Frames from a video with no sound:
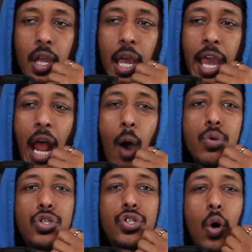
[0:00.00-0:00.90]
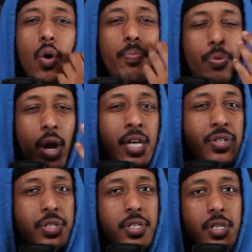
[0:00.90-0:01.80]
and I was so
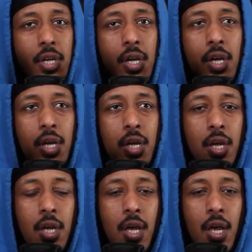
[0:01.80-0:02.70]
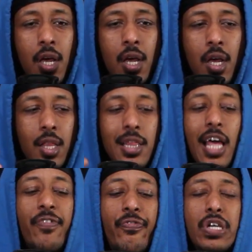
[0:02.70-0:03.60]
impressed.
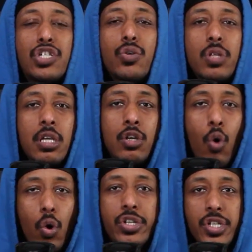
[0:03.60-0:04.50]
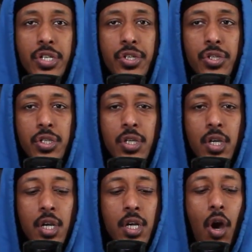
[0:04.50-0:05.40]
Like, visually gorgeous,
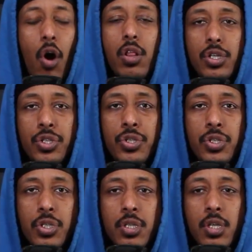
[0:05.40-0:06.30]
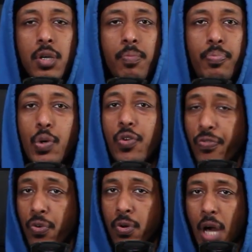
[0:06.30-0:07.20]
colors
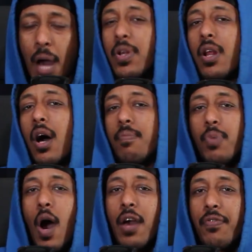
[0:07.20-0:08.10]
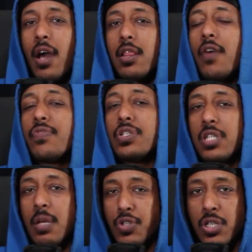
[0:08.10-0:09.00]
beautiful. Bro. I love this
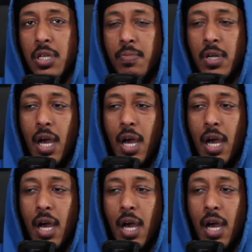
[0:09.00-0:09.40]
type shit, bro.